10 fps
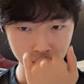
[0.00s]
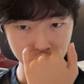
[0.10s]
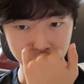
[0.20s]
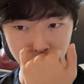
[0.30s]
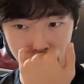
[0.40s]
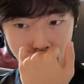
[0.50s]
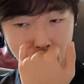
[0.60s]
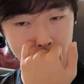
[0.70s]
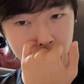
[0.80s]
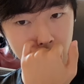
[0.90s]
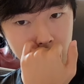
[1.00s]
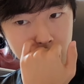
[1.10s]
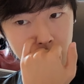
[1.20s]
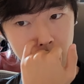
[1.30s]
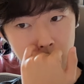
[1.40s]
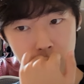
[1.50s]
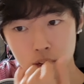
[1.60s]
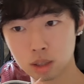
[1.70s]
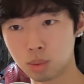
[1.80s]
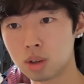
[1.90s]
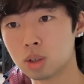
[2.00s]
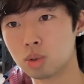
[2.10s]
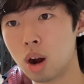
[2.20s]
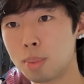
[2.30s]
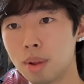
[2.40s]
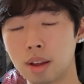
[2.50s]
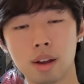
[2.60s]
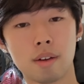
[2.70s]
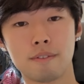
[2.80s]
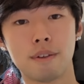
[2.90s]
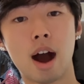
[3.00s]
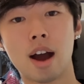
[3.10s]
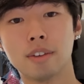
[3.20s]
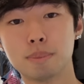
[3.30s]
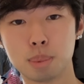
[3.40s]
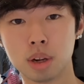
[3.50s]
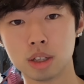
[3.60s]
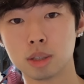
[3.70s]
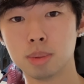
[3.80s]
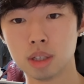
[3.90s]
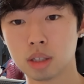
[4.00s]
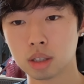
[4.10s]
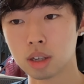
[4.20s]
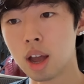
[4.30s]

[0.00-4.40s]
So I'm guessing that you guys want to drop like 5 plus pieces.